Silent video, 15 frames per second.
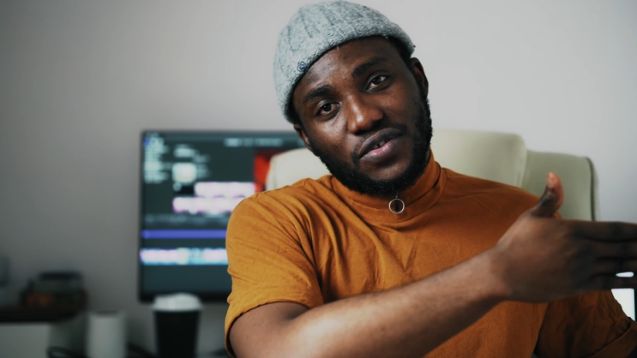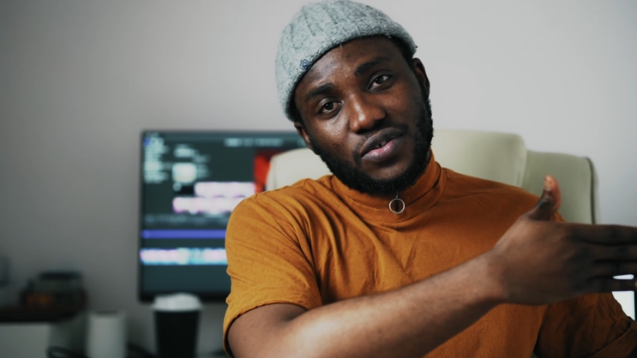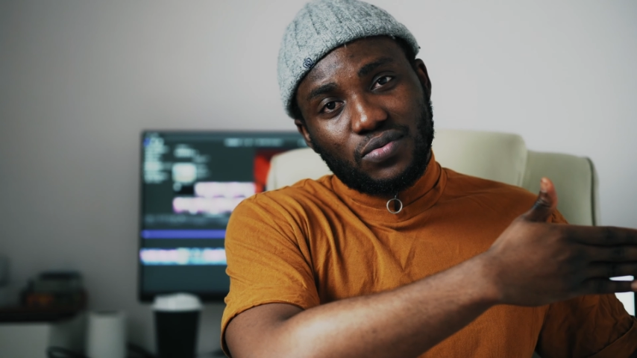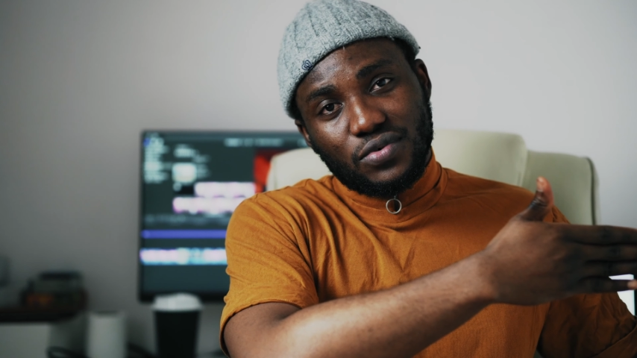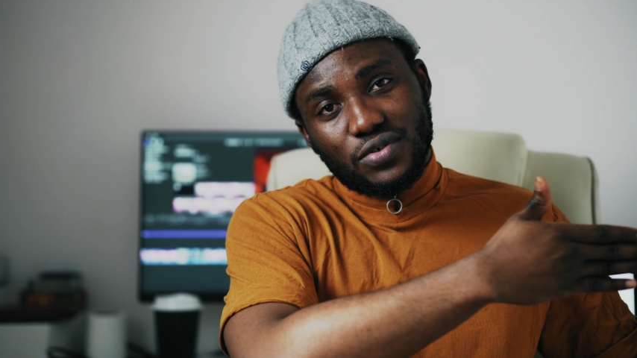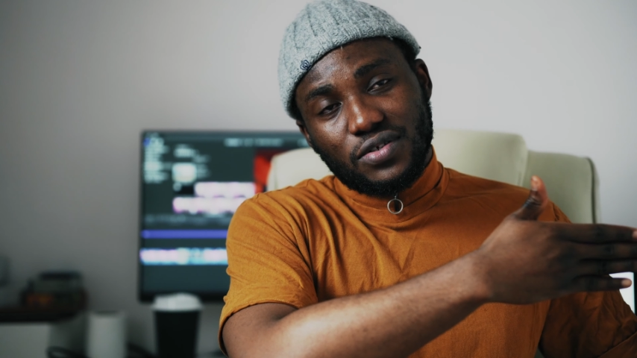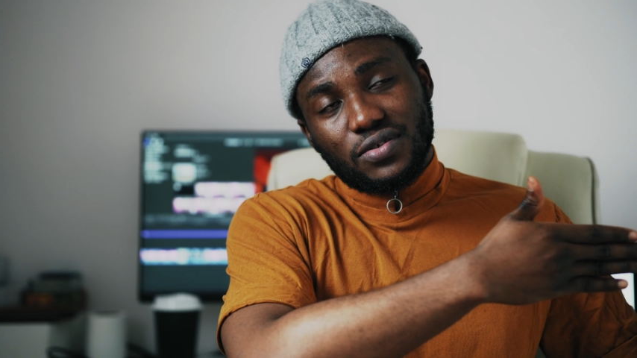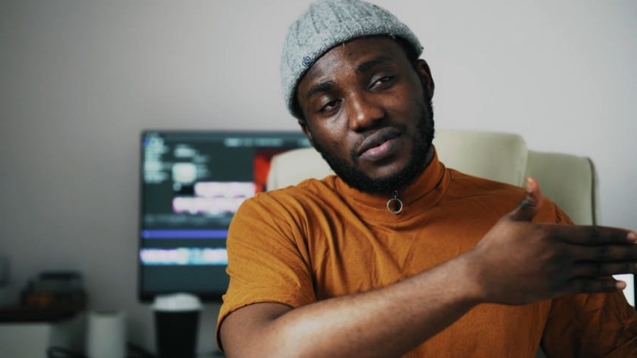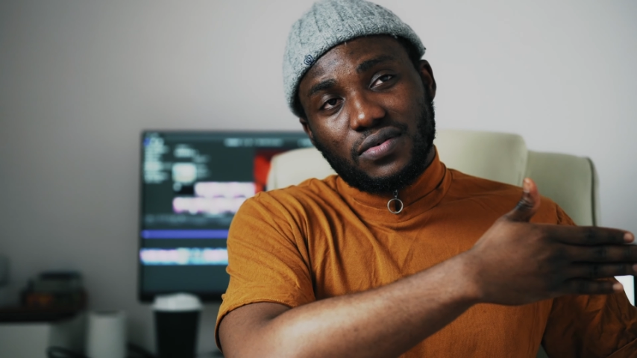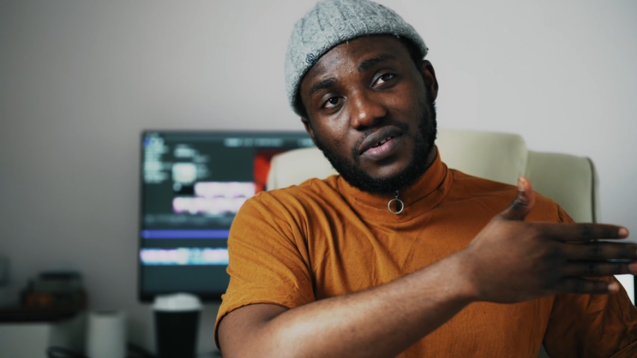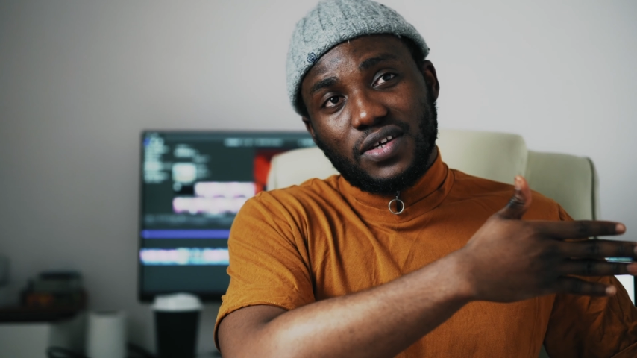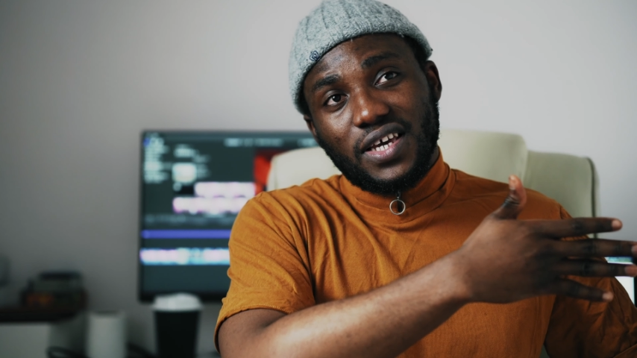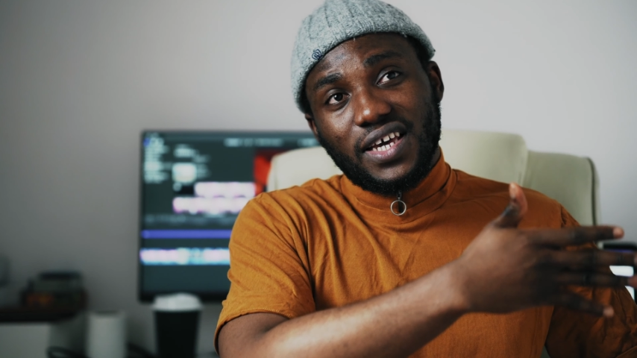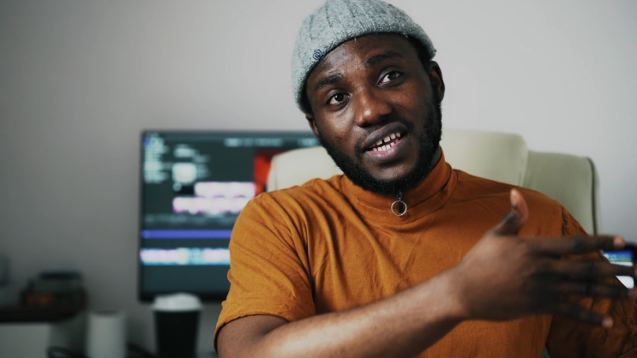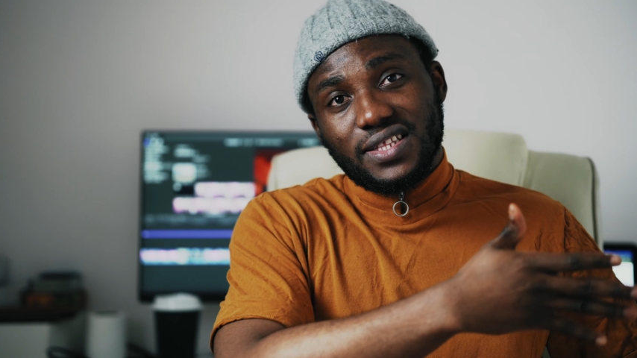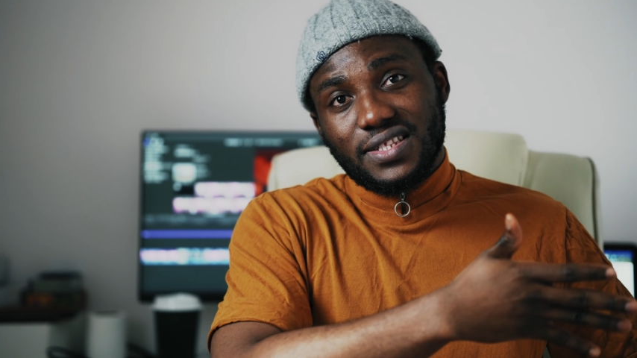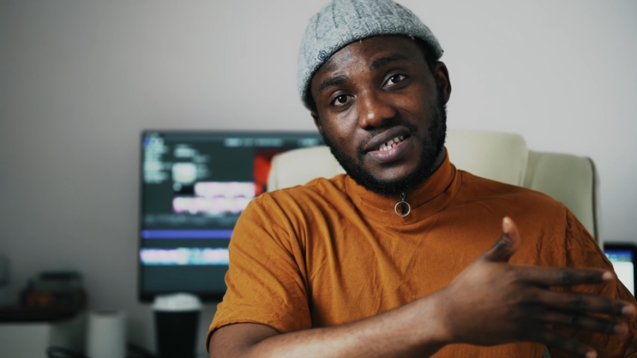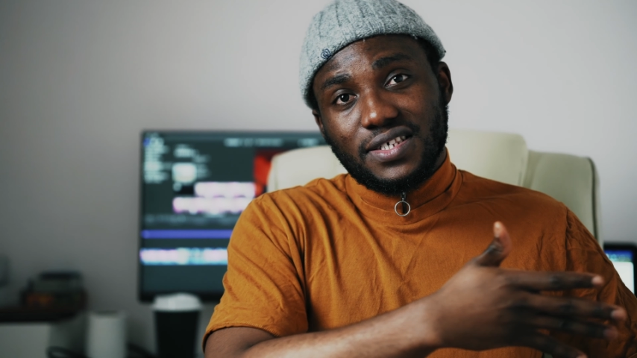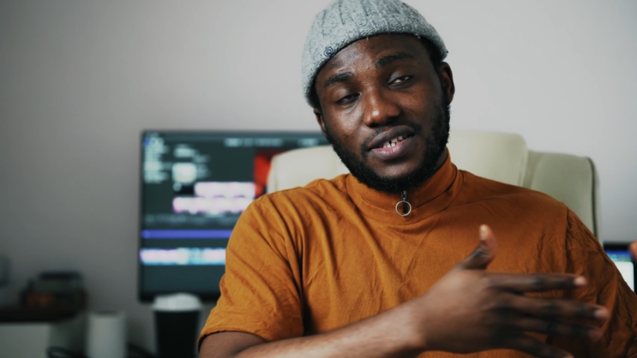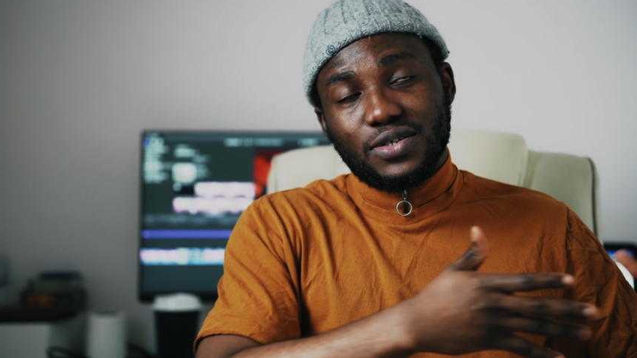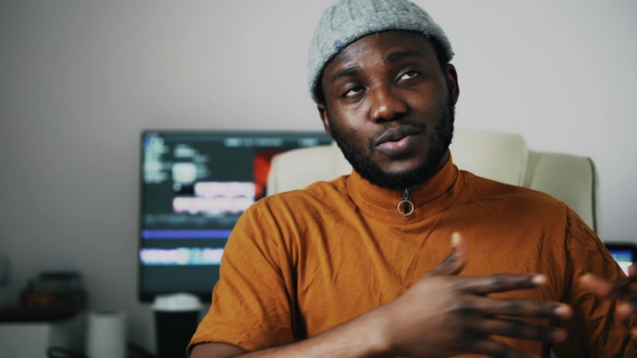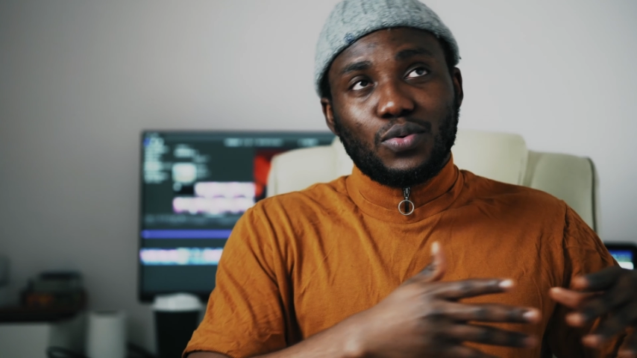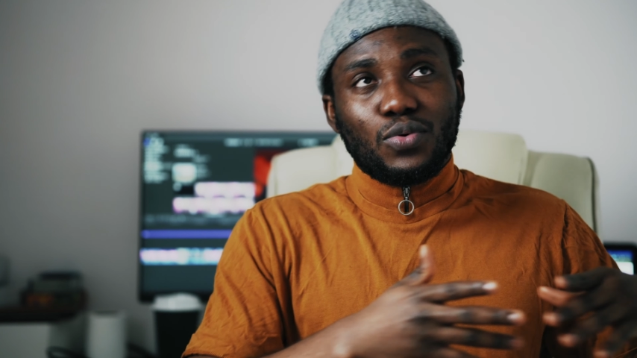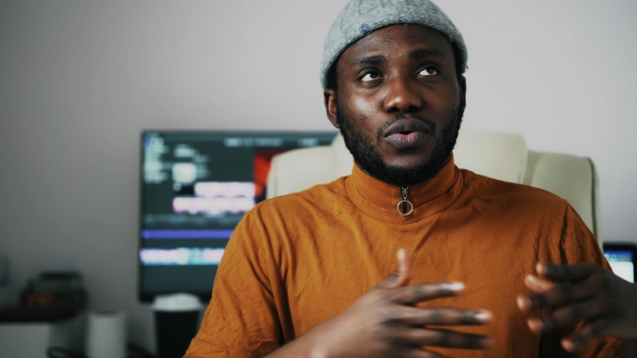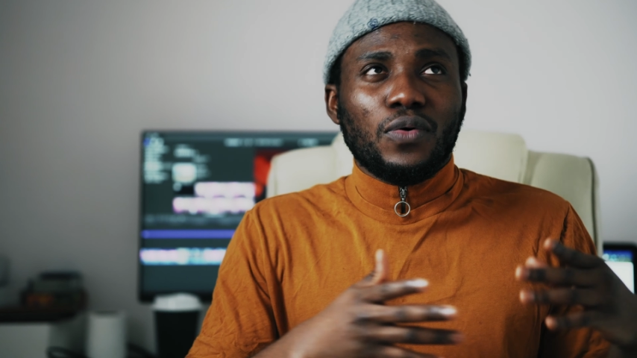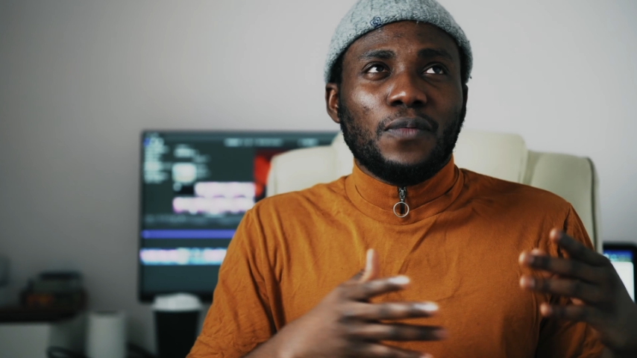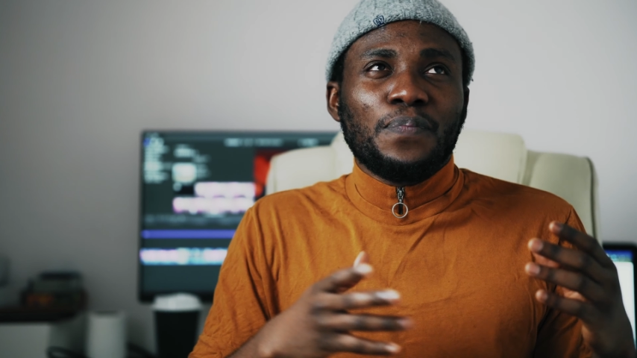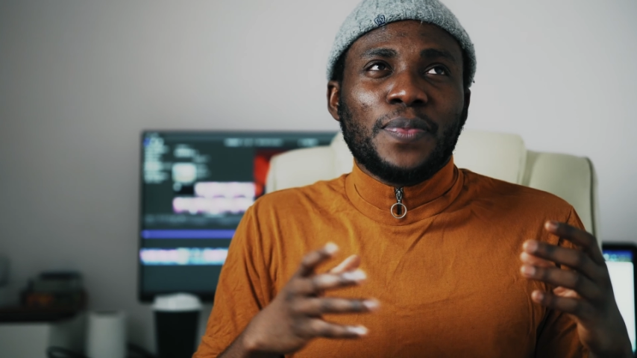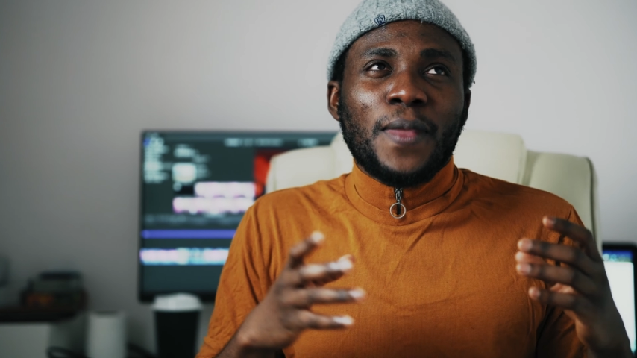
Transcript: towards the etsy or